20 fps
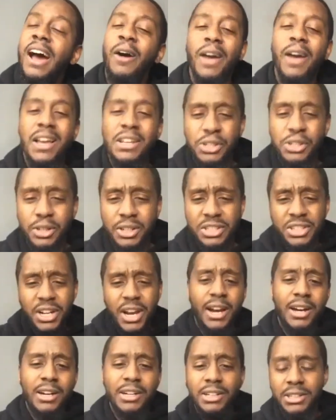has your
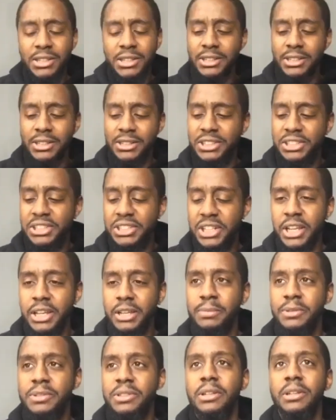childhood
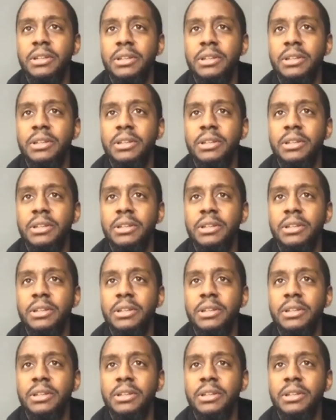shaped